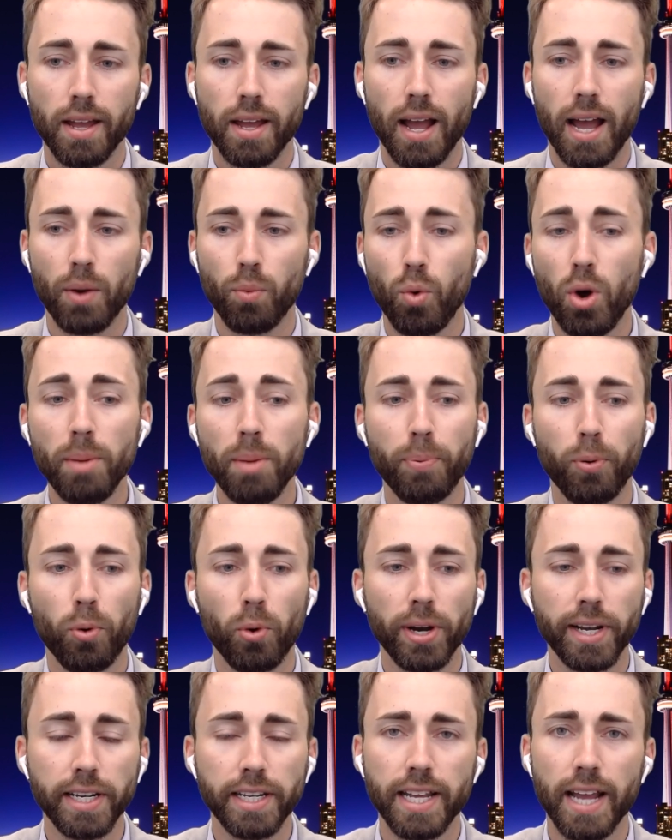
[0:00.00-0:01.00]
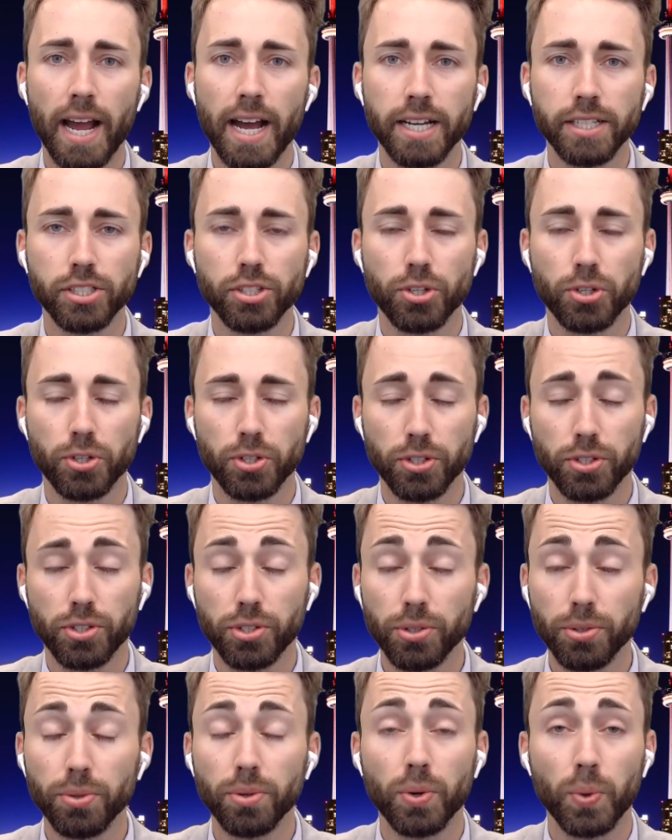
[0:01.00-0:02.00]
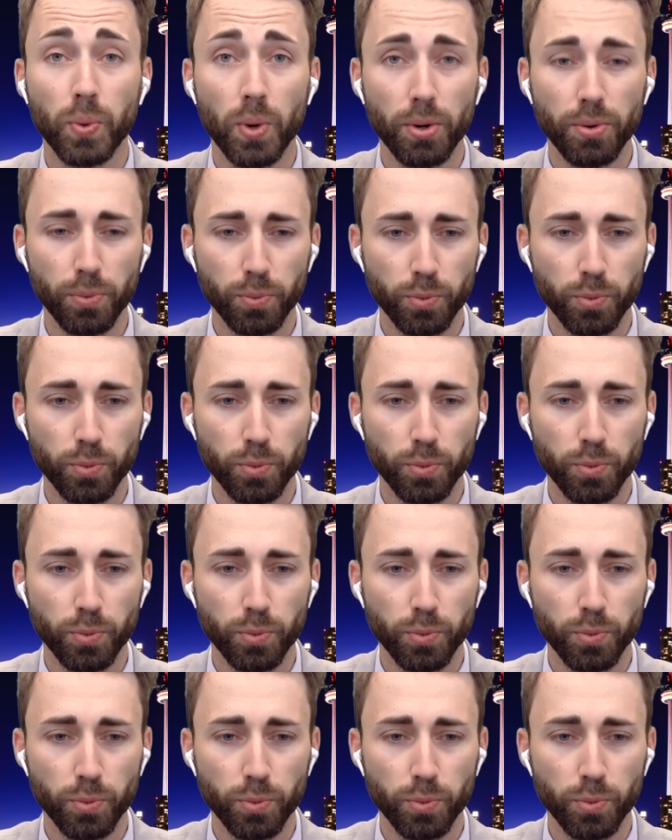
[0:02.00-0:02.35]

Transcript: At one point, he asked her to, quote,